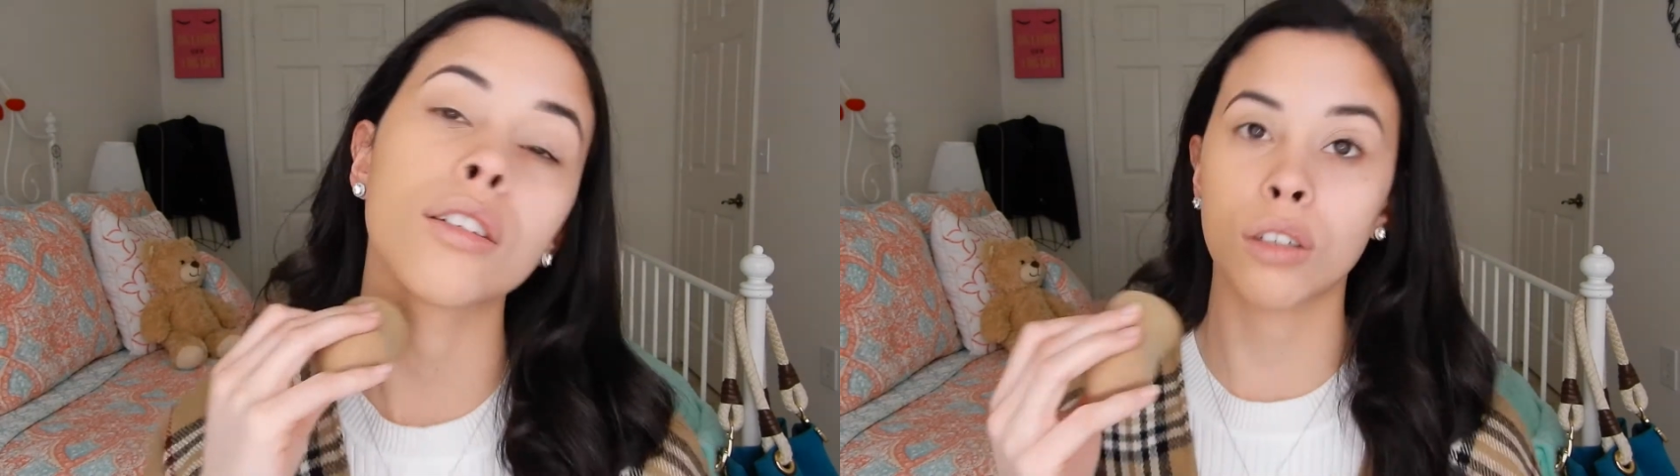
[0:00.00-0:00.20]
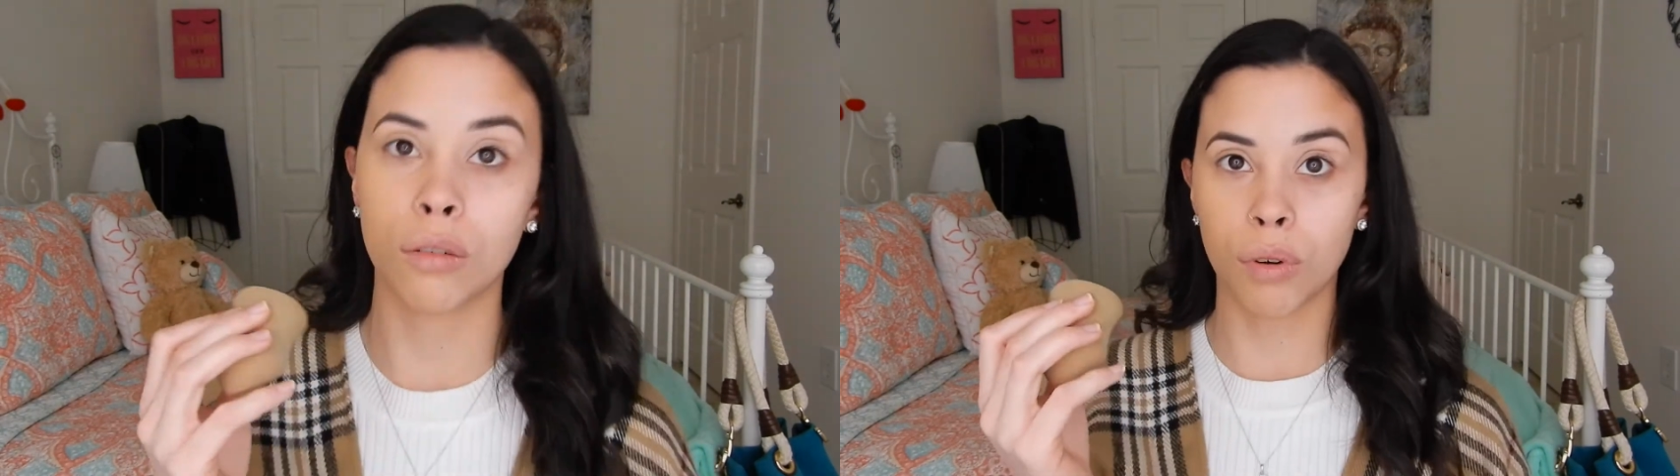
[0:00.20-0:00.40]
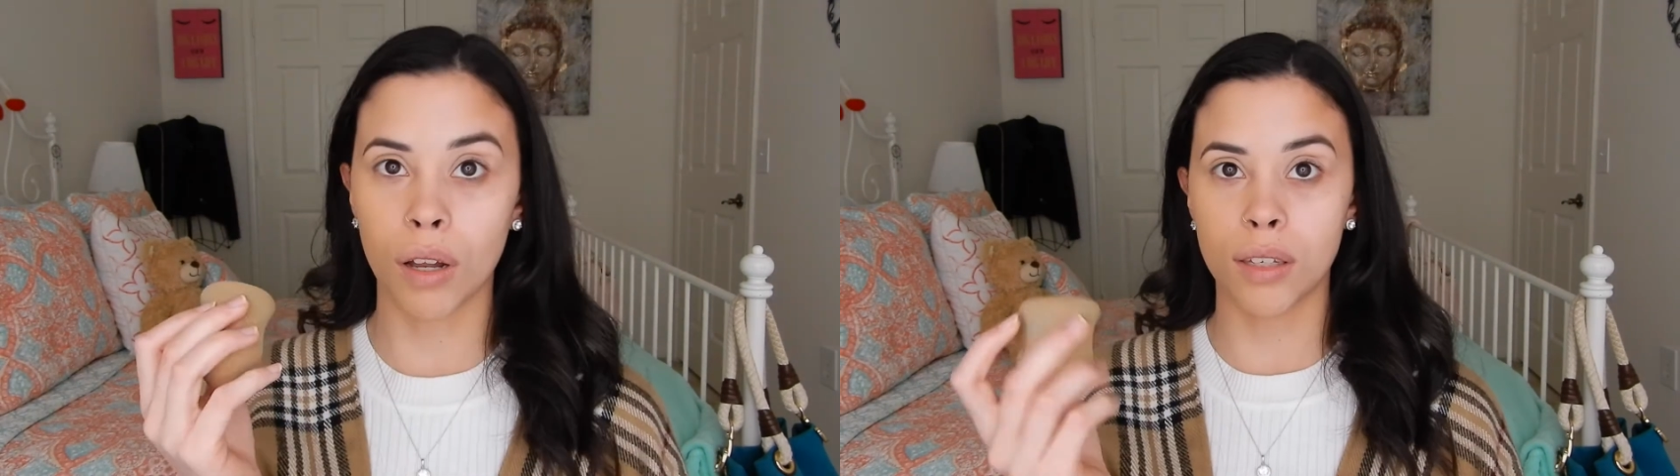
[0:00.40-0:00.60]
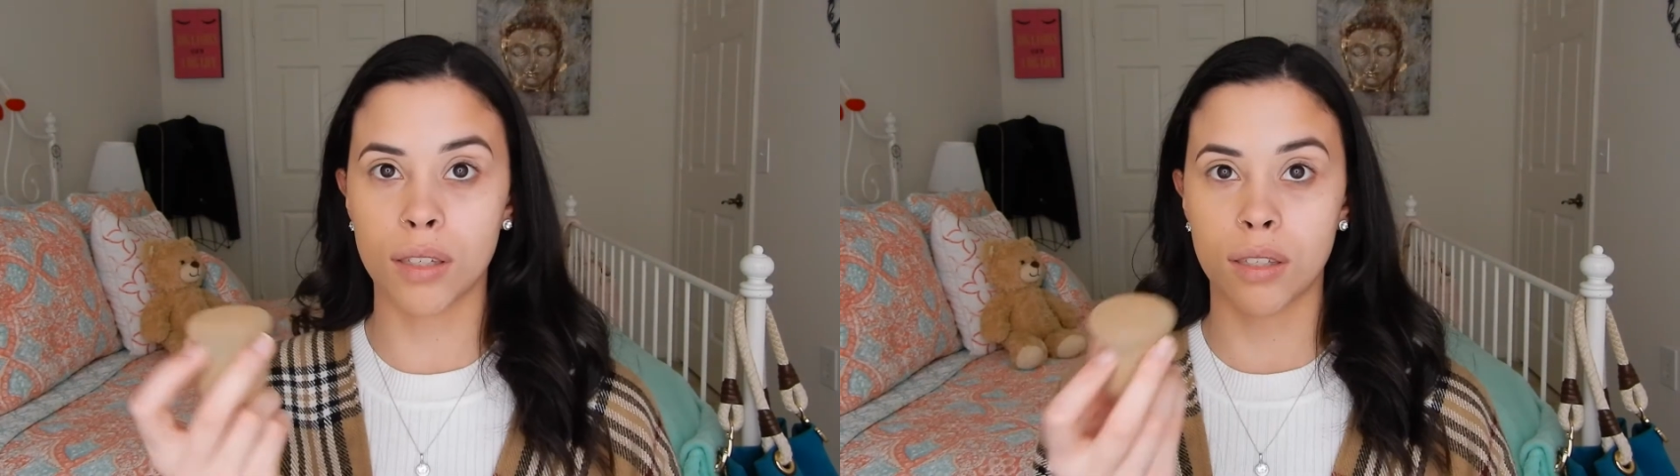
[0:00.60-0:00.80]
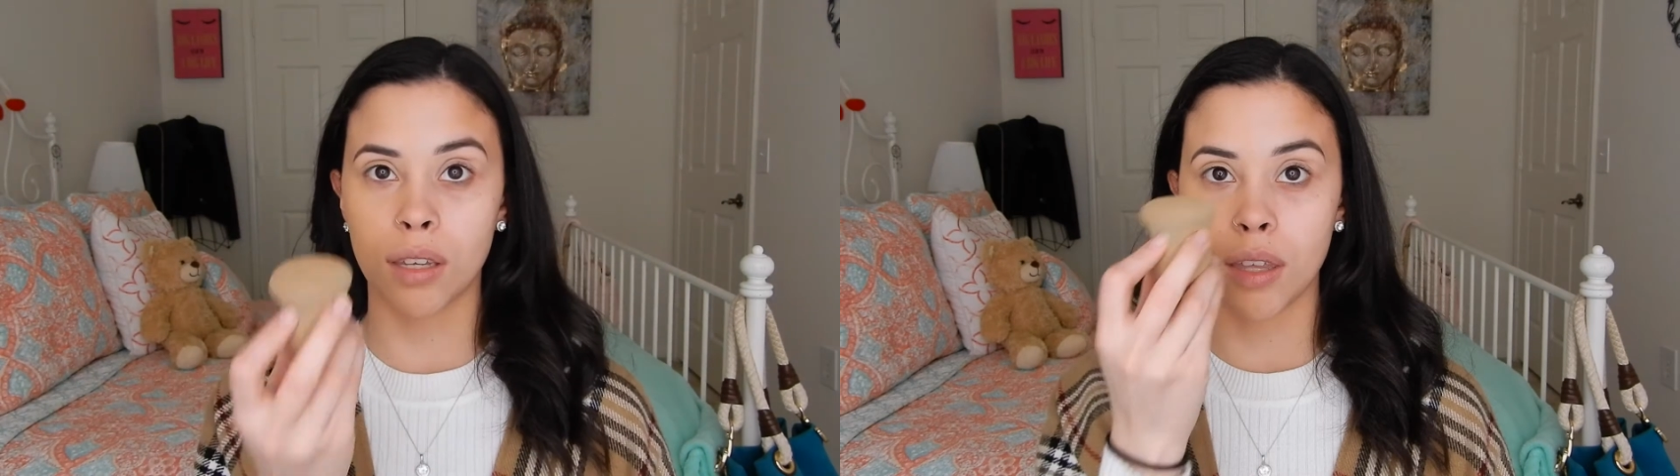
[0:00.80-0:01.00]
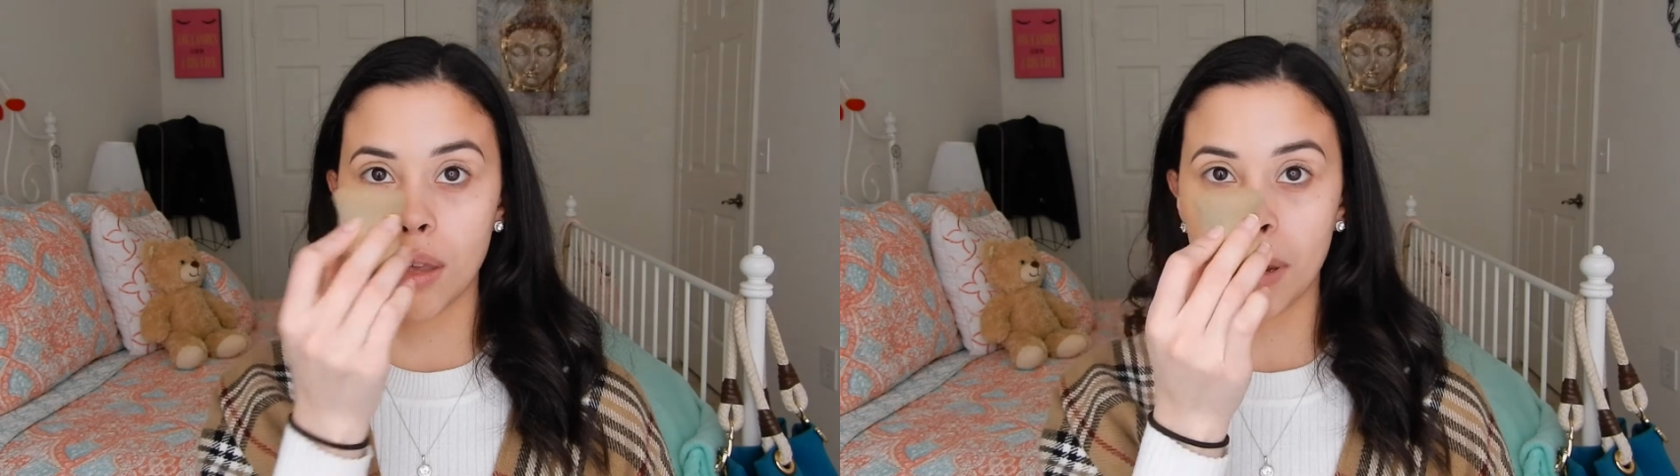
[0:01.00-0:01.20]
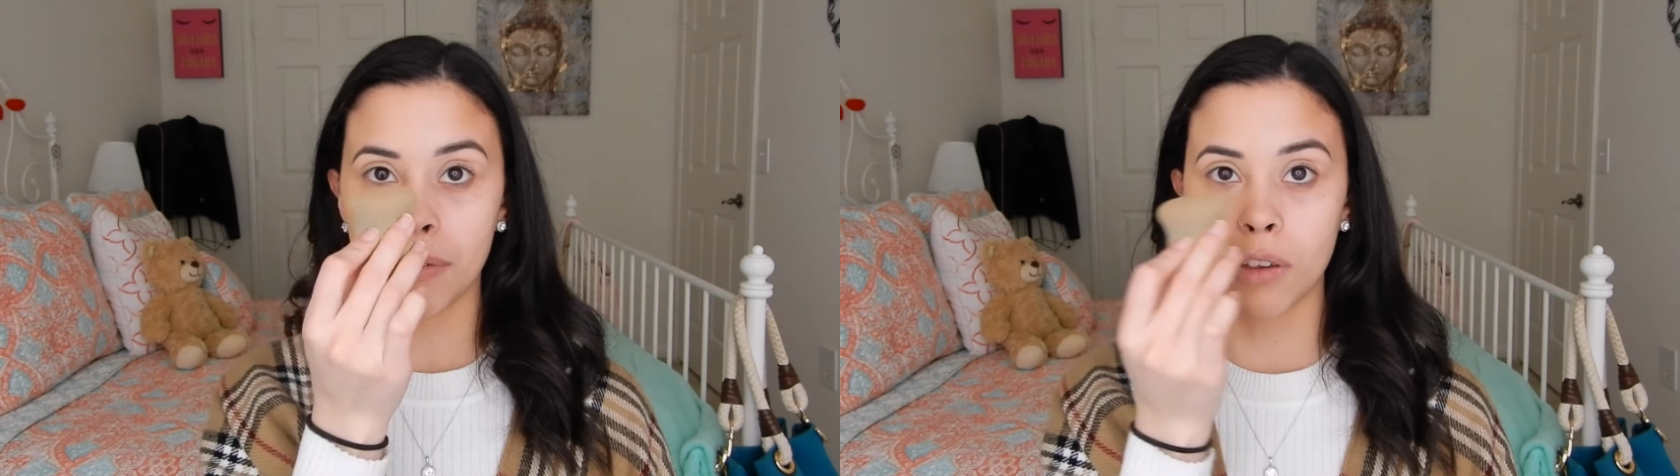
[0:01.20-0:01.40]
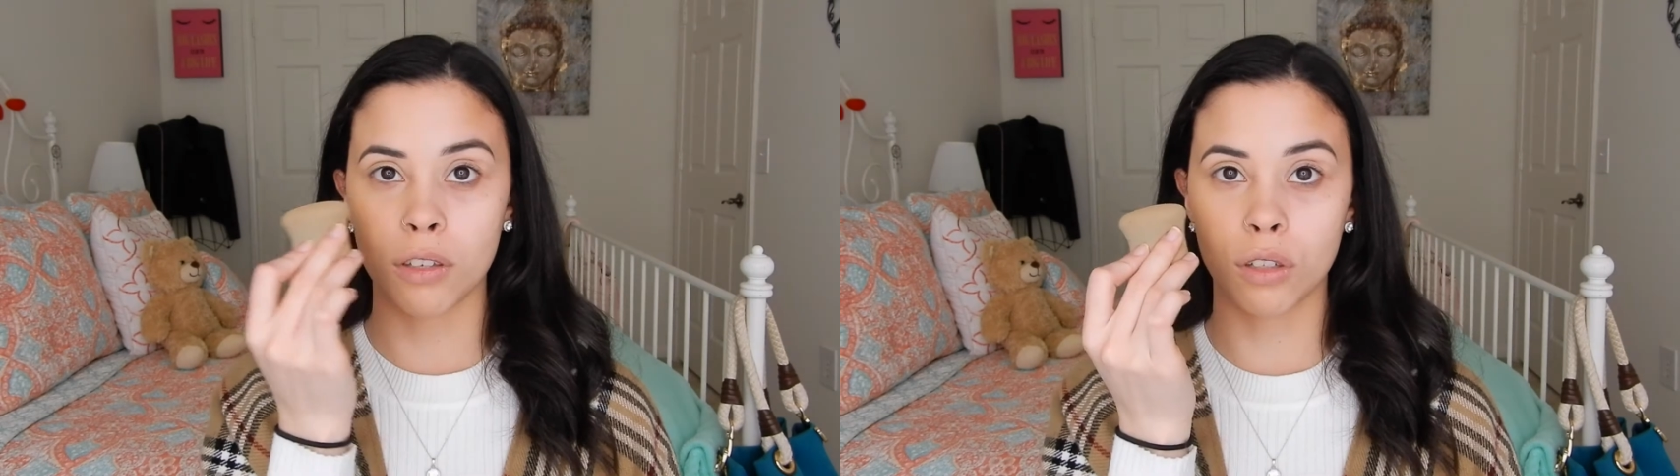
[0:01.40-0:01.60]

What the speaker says: you can probably see that my face